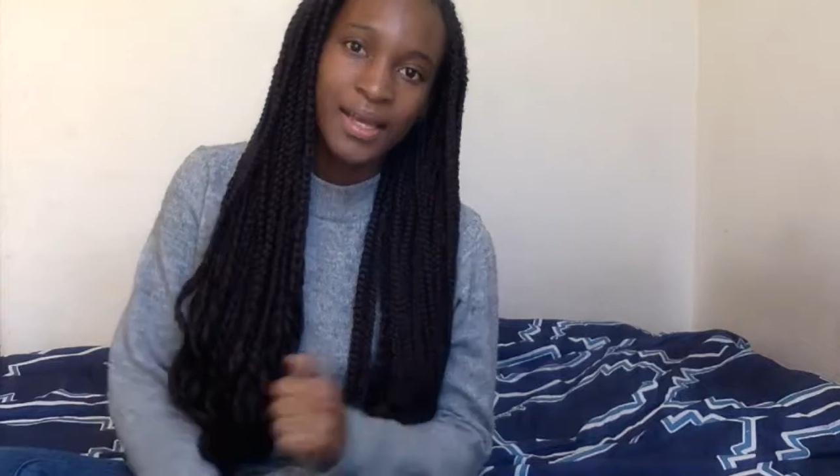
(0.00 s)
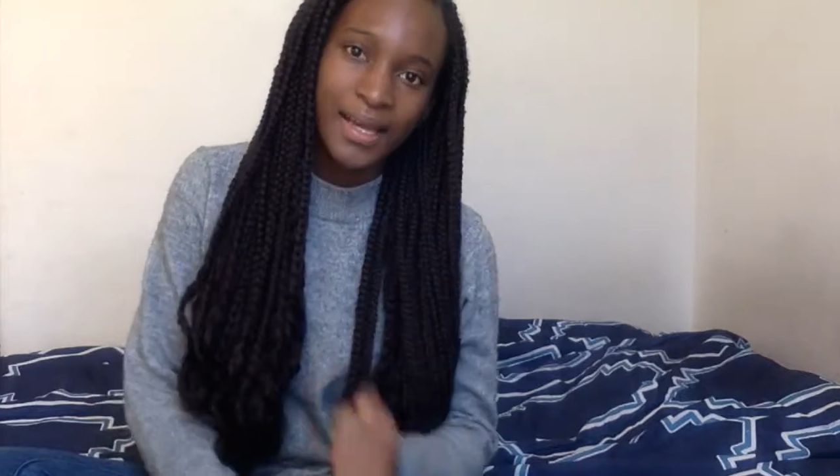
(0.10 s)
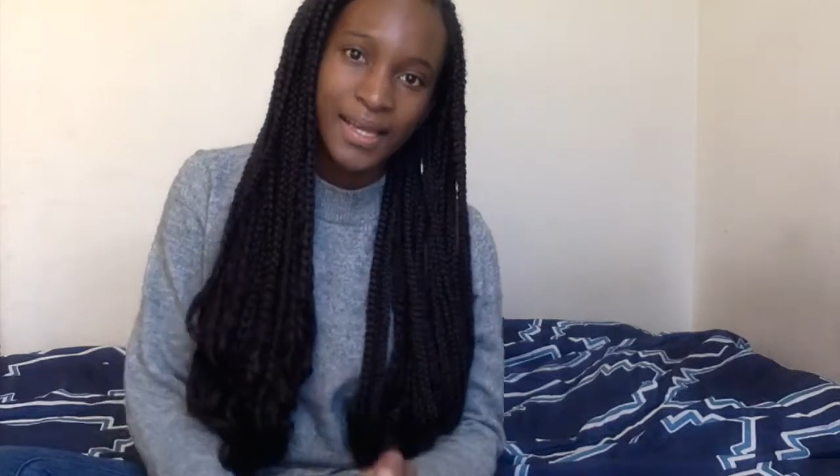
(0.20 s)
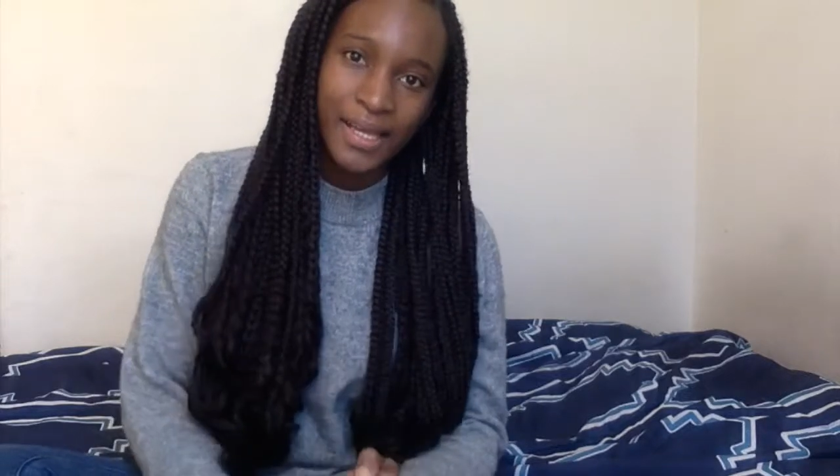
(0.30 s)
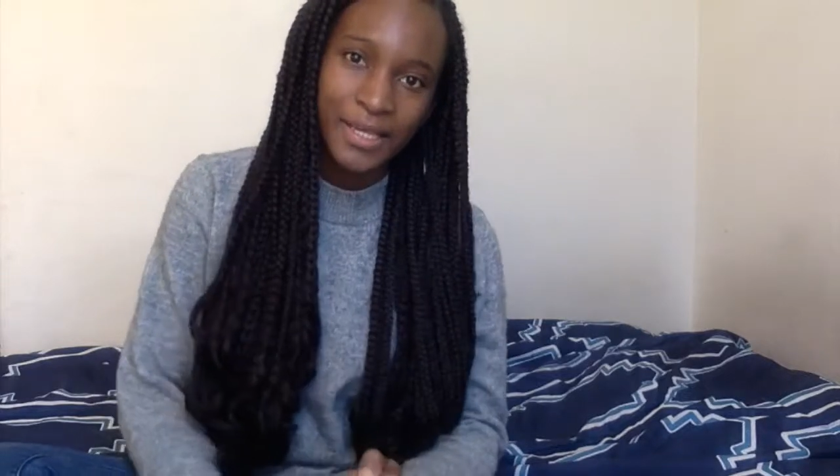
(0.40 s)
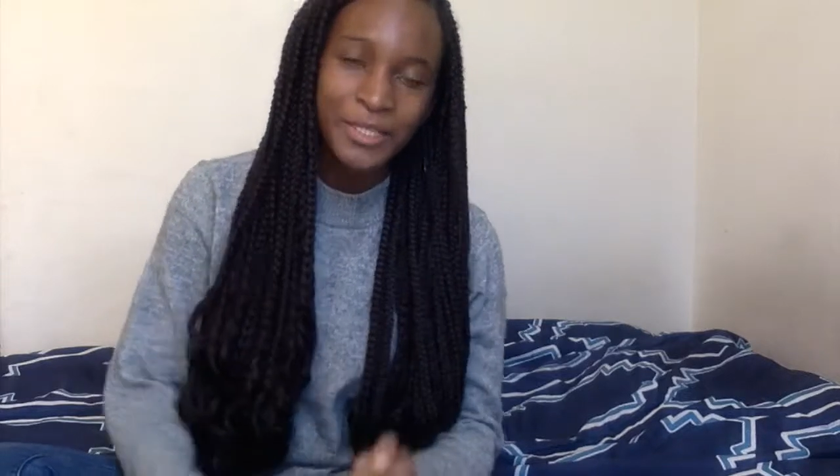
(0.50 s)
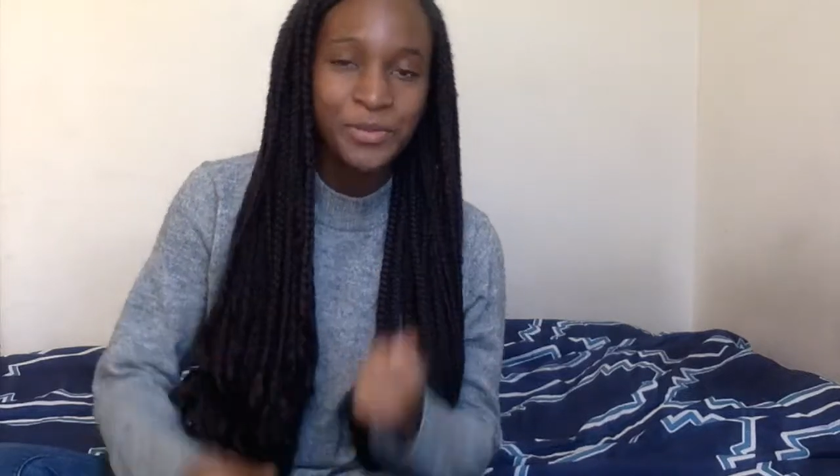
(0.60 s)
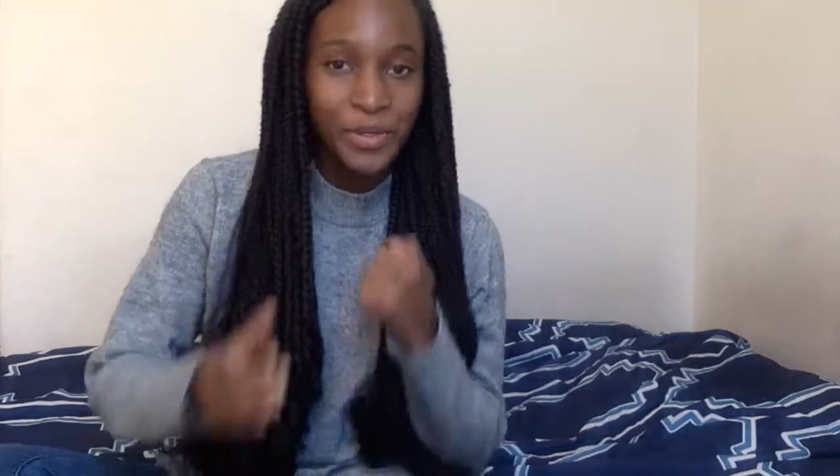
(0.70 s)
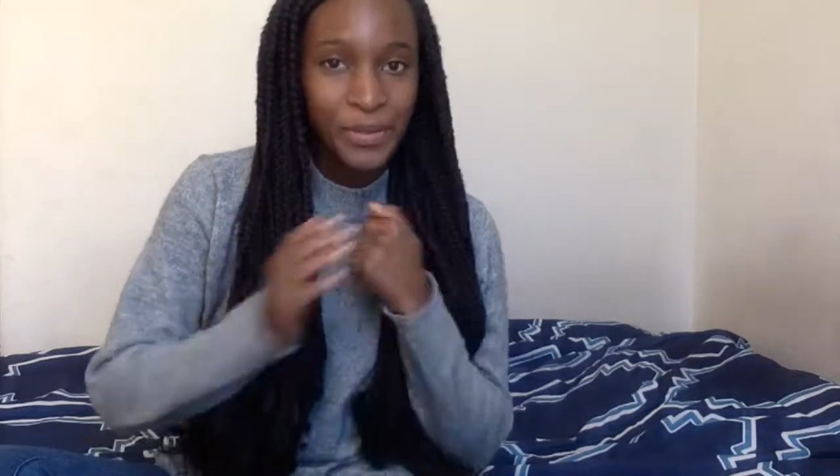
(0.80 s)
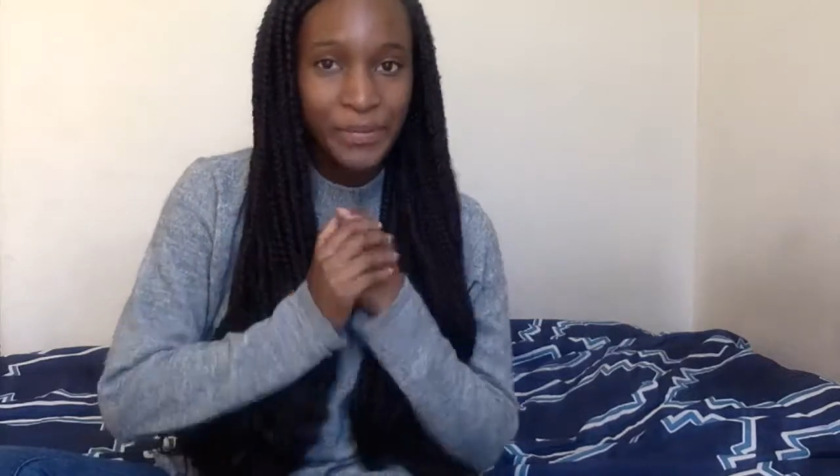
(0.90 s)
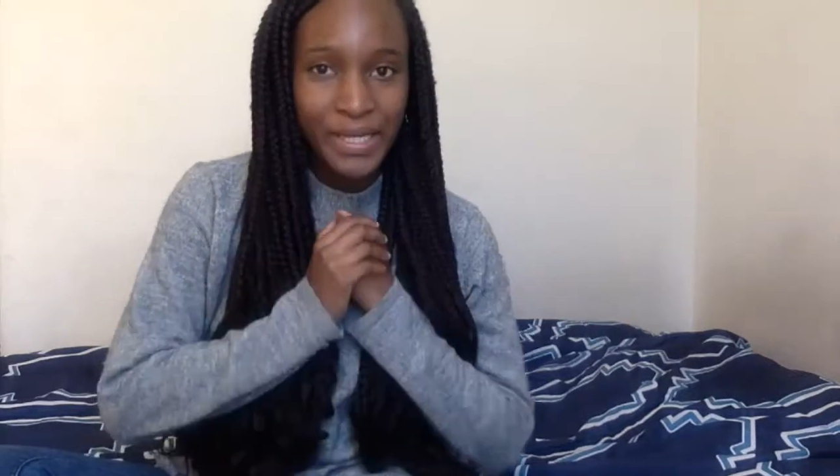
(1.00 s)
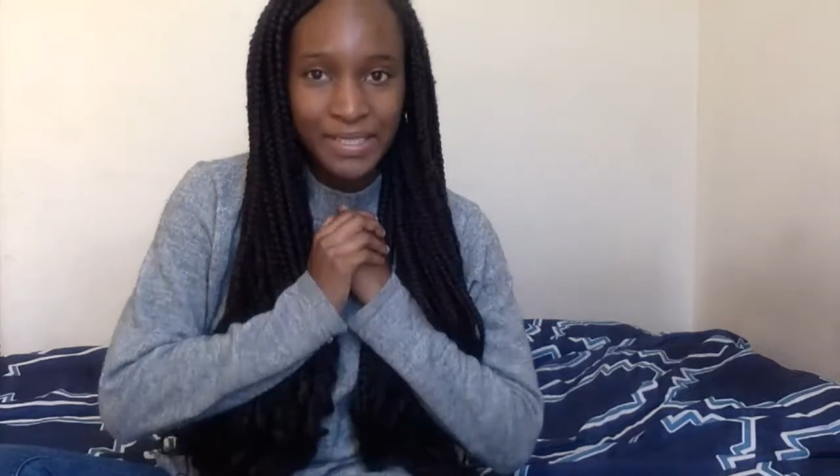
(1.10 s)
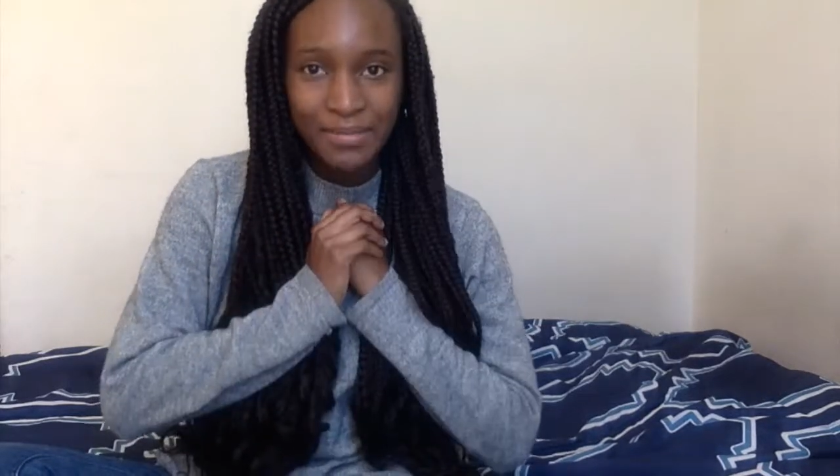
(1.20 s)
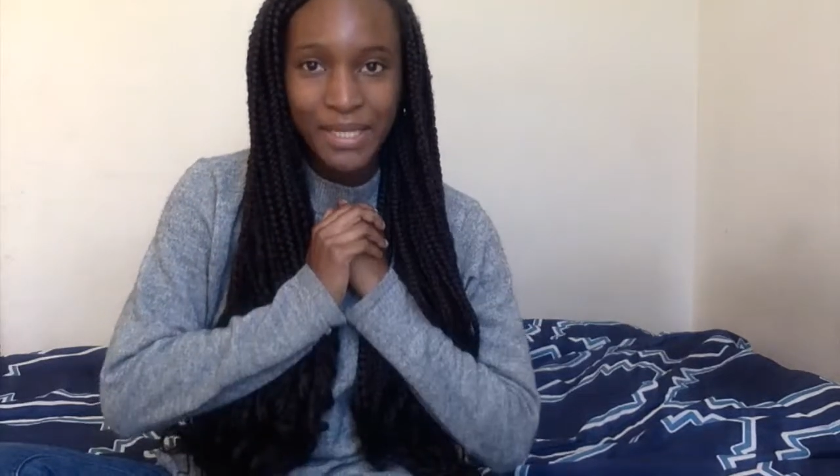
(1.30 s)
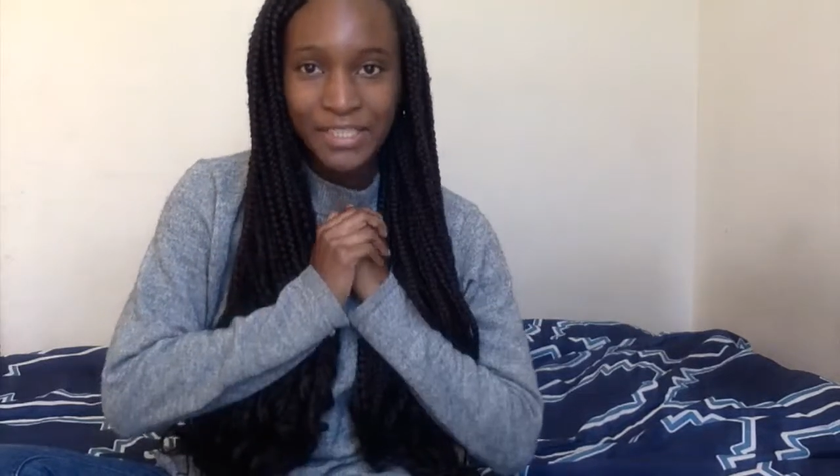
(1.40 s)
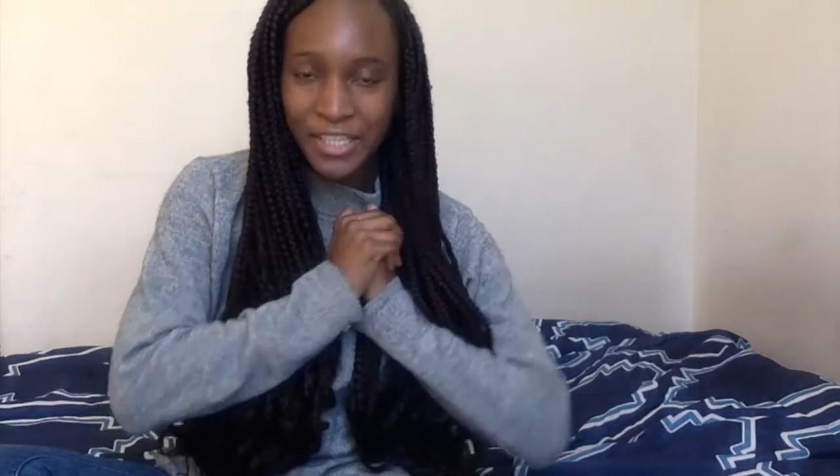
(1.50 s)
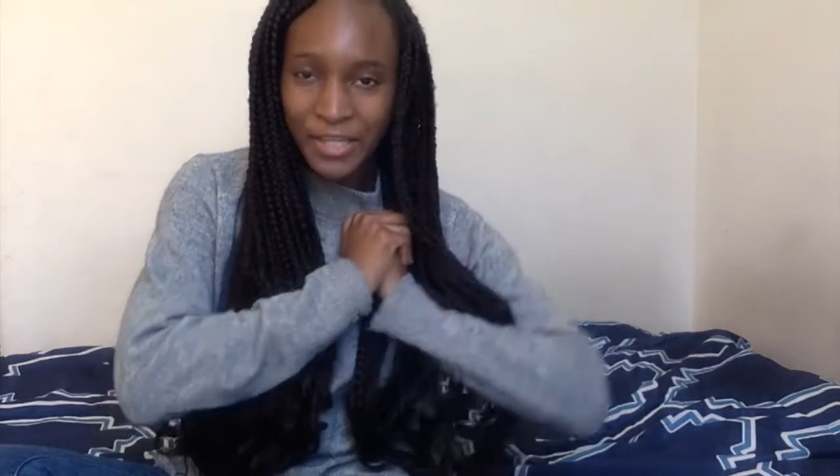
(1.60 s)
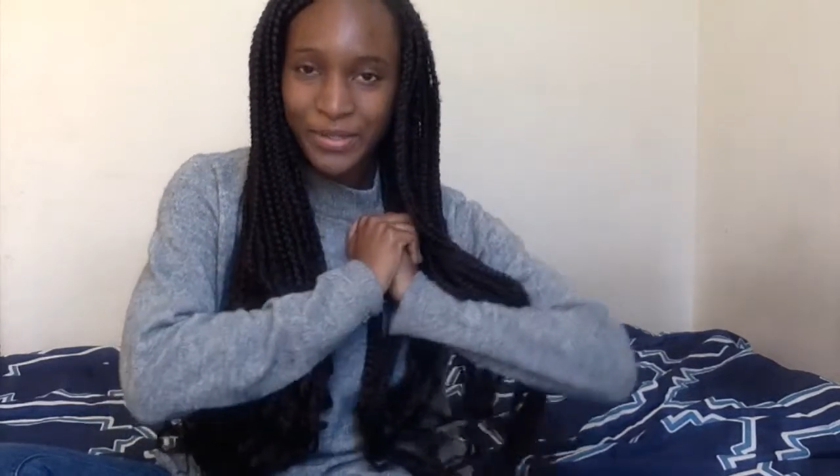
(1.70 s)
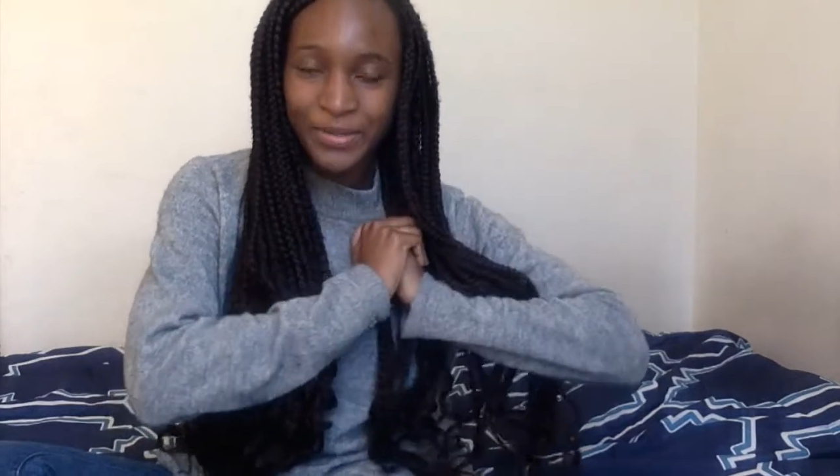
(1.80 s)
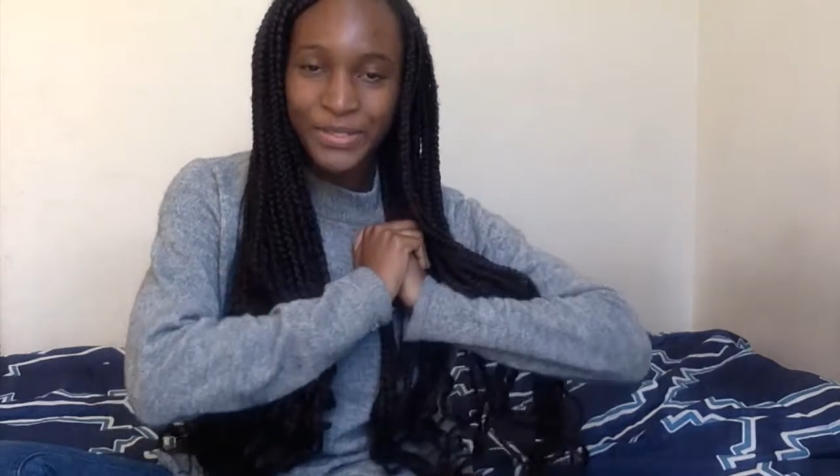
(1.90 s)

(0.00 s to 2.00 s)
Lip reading: Hi guys, welcome back to my channel.